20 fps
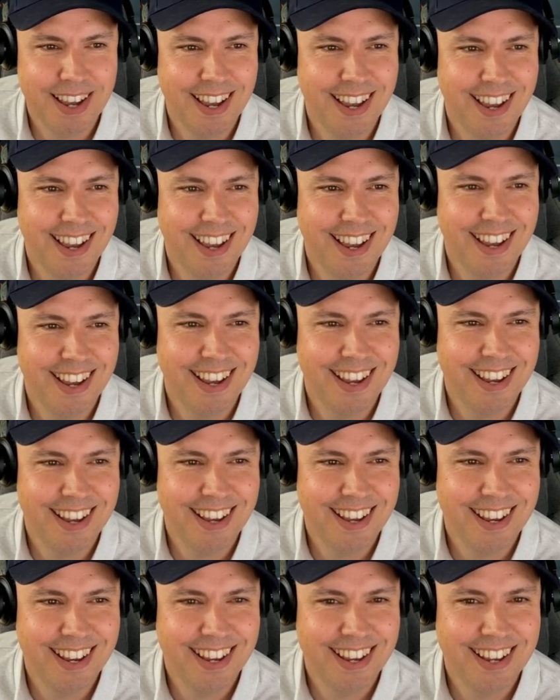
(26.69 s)

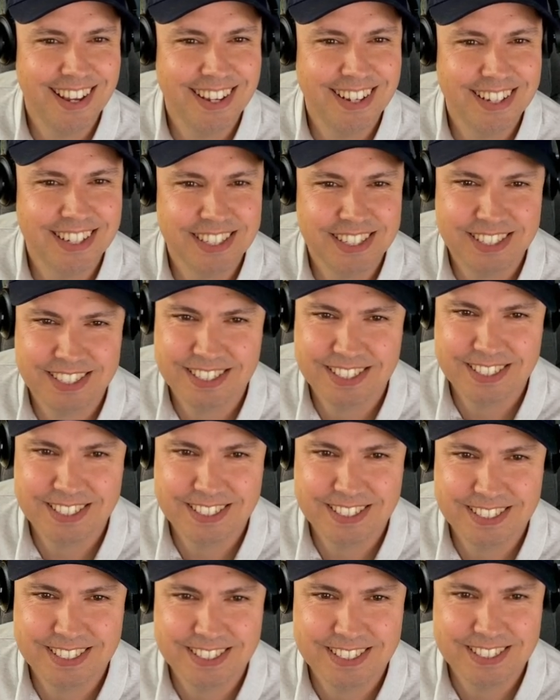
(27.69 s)

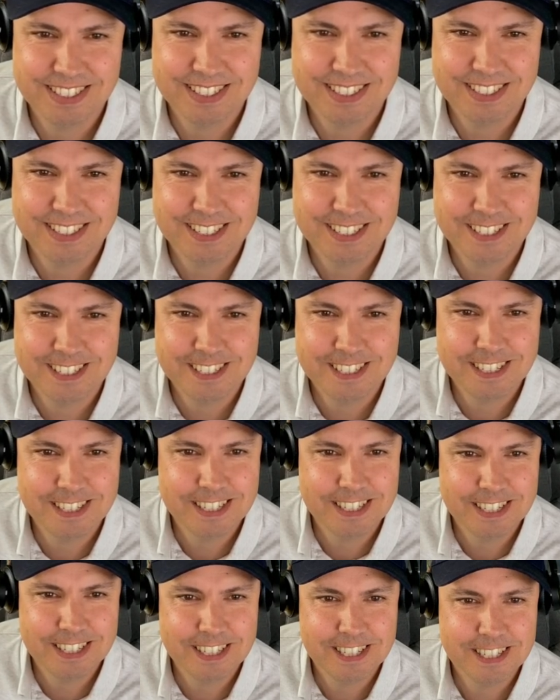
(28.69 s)

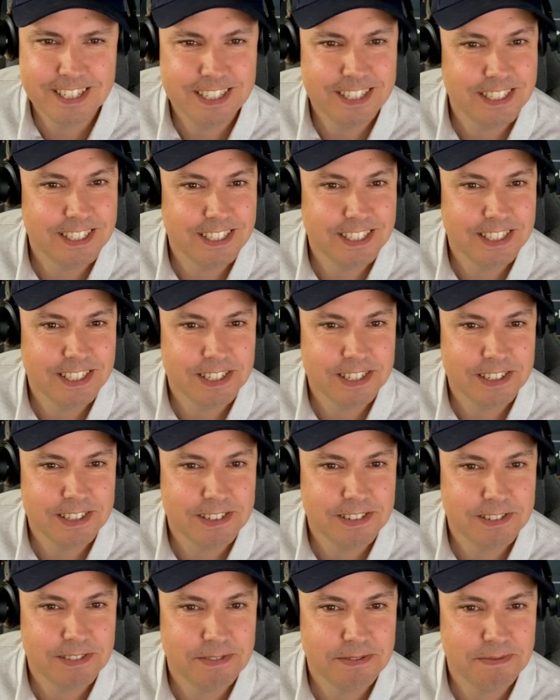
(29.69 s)

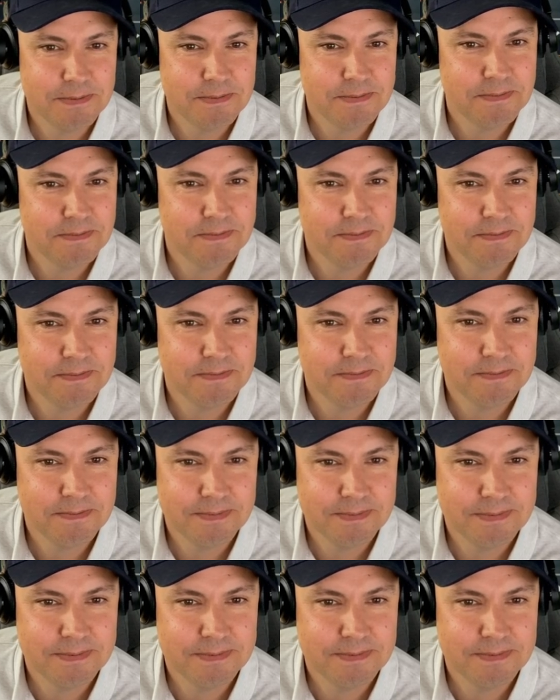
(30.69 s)
[no speech]